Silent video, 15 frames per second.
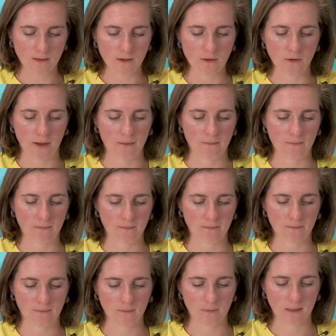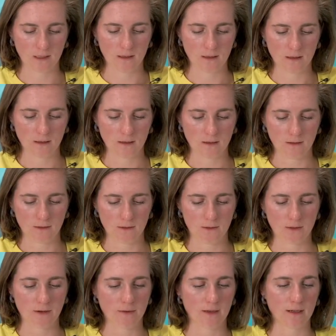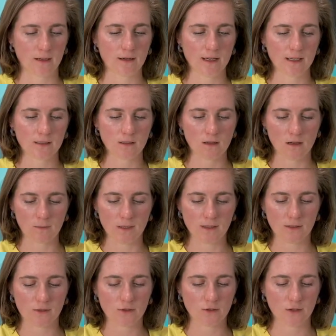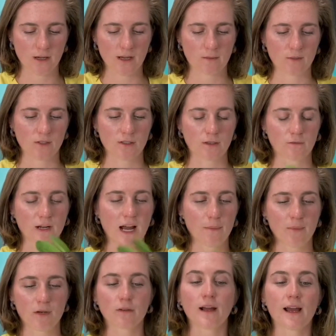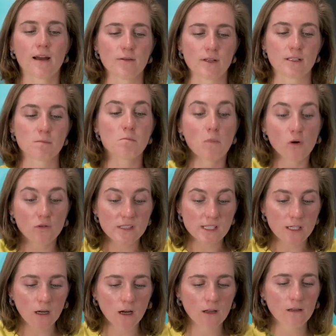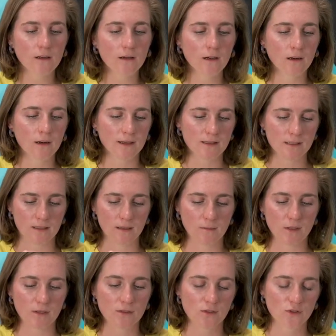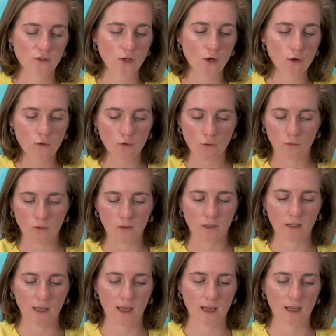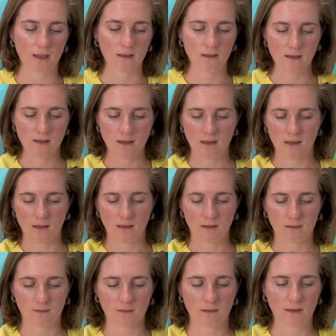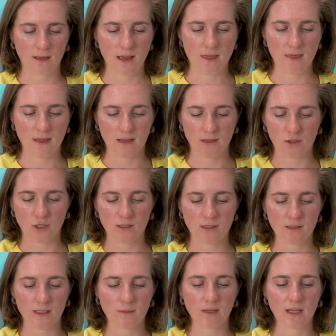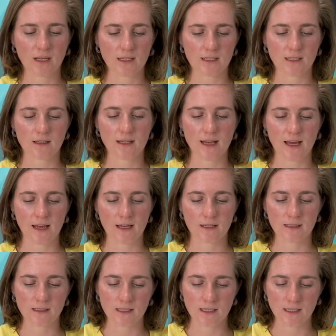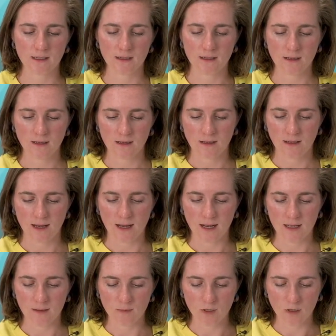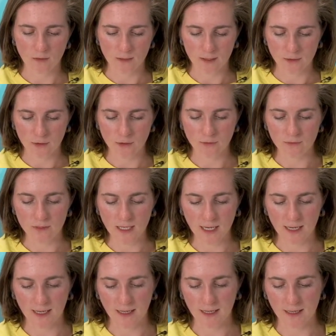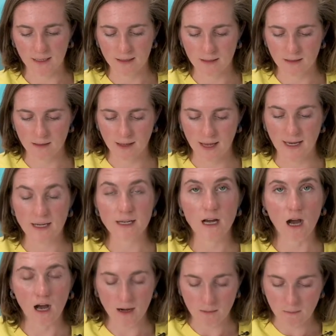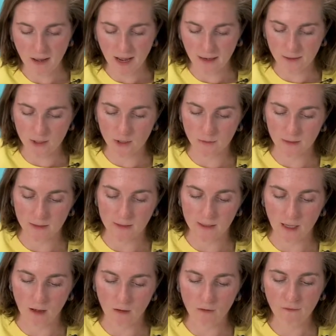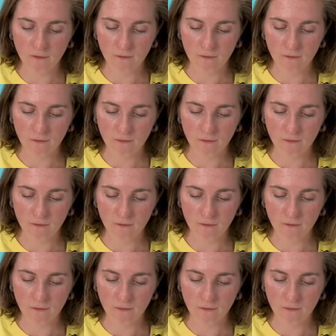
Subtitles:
Okay. So now I got a nice long piece of string. I'm just going to wrap it around. It's multicolor. It's going to be so cool looking. And then just as I'm getting to the end, I am going to tie a knot back to itself.